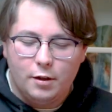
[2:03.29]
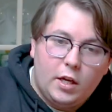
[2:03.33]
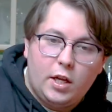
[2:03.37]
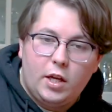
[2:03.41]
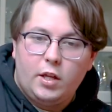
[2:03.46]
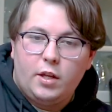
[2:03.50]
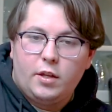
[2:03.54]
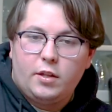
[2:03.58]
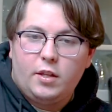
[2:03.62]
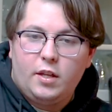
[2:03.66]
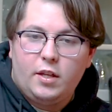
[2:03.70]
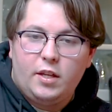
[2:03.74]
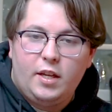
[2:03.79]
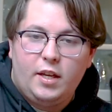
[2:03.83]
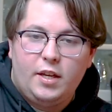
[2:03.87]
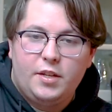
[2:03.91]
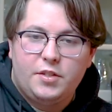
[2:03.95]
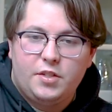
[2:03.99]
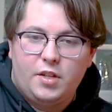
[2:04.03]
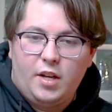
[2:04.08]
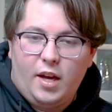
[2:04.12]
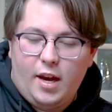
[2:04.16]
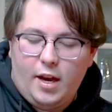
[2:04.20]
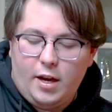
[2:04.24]
And I like that he
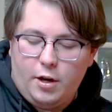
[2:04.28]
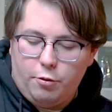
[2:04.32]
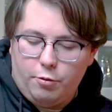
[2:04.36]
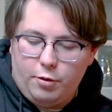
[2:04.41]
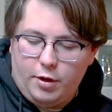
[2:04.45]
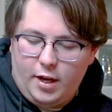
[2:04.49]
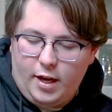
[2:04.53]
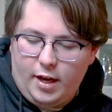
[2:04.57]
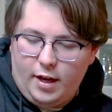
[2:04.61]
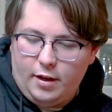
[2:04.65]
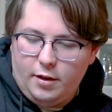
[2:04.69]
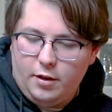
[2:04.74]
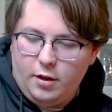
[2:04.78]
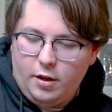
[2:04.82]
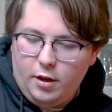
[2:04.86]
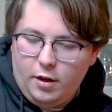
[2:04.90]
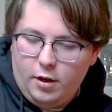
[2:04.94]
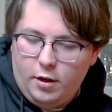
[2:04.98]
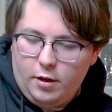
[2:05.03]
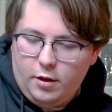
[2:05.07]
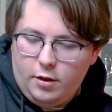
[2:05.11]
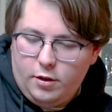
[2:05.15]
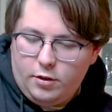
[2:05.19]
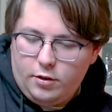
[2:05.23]
has an angry head.
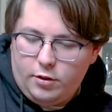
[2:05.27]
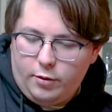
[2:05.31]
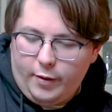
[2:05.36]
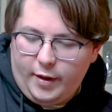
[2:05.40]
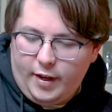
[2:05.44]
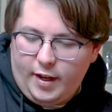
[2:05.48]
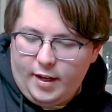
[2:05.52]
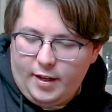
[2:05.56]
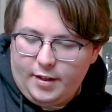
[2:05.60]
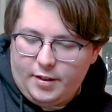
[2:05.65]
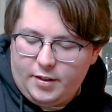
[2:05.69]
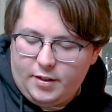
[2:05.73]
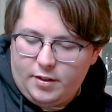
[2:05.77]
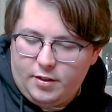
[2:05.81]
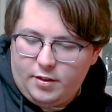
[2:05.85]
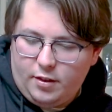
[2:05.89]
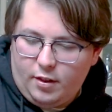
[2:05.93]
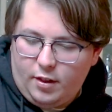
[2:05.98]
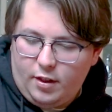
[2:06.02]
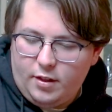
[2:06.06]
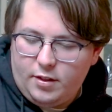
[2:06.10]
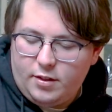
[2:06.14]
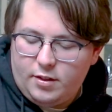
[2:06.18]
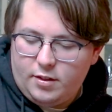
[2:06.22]
So I guess
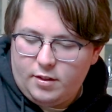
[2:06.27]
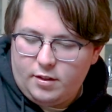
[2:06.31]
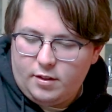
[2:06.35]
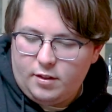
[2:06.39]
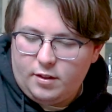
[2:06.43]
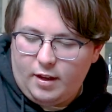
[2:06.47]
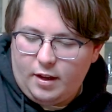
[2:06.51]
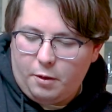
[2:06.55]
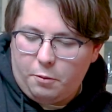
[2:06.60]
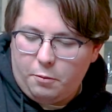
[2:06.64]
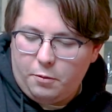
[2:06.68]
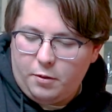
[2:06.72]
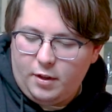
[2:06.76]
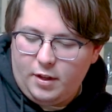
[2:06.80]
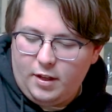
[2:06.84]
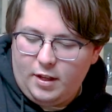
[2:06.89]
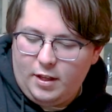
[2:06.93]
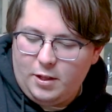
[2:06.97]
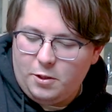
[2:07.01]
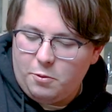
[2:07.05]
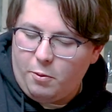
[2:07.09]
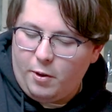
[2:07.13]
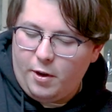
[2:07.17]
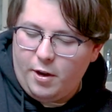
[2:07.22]
this, I don't think
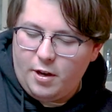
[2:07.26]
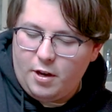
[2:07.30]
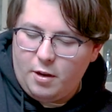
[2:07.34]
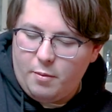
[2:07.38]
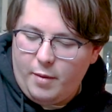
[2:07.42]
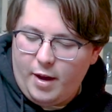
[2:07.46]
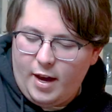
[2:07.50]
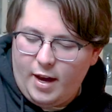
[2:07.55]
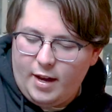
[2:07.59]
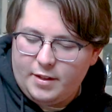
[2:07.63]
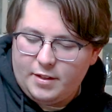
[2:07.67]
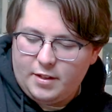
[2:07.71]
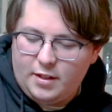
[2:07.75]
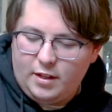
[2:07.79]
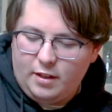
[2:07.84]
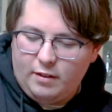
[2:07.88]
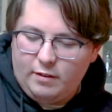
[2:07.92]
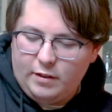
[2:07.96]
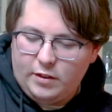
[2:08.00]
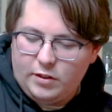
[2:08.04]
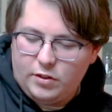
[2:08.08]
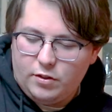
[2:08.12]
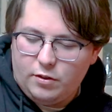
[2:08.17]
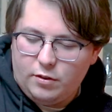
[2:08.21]
he's wearing a mask
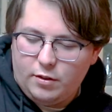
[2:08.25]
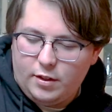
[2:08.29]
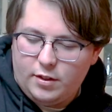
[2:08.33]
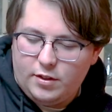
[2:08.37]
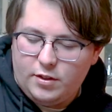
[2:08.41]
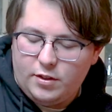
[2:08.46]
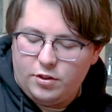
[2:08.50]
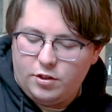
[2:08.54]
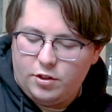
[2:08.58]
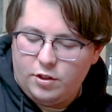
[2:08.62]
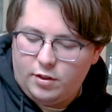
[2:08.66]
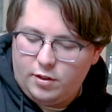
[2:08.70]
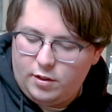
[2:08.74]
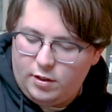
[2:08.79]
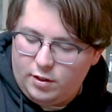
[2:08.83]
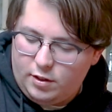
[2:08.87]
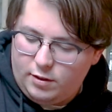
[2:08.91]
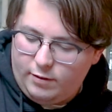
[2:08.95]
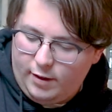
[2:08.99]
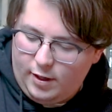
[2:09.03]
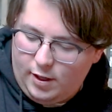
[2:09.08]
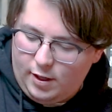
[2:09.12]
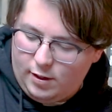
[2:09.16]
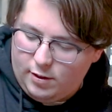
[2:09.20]
even, so this is just
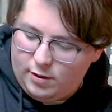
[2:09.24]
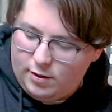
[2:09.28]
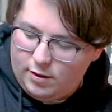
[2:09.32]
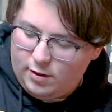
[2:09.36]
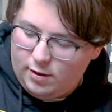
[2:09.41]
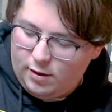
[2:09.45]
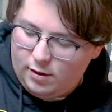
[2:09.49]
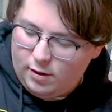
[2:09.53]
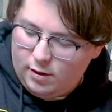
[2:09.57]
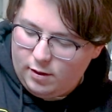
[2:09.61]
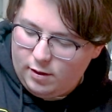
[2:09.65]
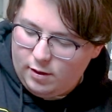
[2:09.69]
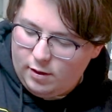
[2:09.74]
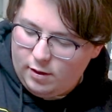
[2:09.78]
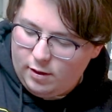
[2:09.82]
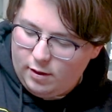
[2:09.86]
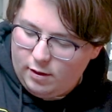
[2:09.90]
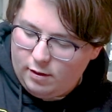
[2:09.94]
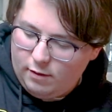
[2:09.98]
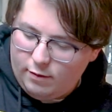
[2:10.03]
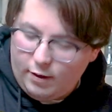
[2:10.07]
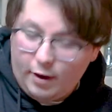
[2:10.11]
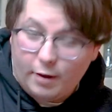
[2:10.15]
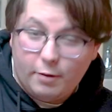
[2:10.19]
his face,
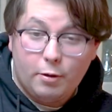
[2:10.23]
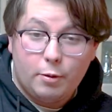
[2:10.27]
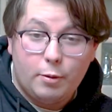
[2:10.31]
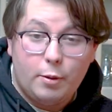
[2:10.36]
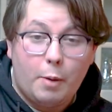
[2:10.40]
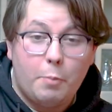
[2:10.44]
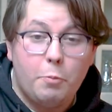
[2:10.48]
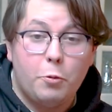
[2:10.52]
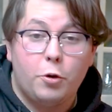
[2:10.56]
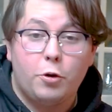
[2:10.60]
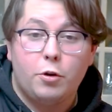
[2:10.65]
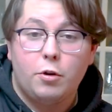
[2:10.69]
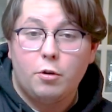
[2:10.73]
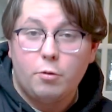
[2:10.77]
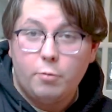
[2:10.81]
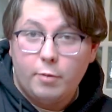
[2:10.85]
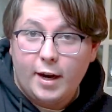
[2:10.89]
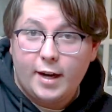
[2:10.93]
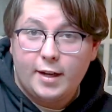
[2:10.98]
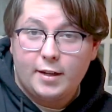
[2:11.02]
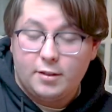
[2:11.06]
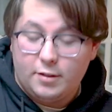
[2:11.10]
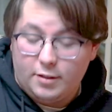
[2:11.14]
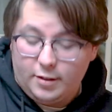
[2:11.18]
if I remember
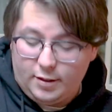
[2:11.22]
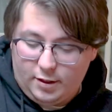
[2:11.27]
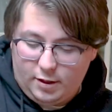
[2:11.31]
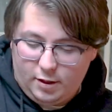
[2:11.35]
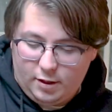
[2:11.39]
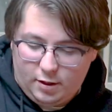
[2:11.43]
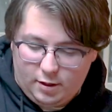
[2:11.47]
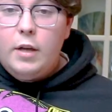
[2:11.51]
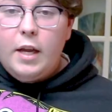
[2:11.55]
correctly.